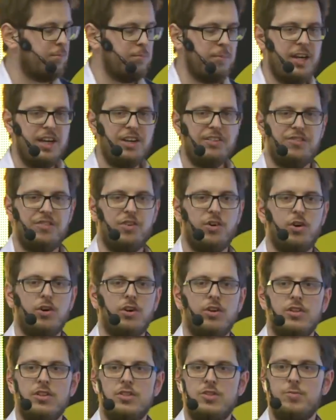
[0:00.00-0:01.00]
made
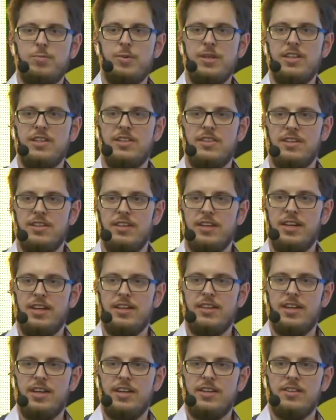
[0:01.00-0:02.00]
for speed
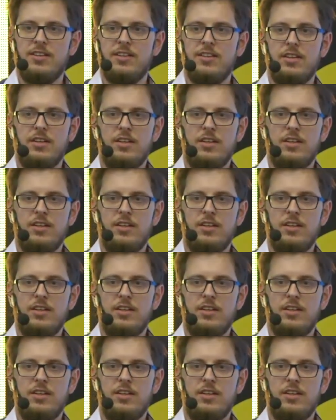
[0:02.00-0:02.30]
like that.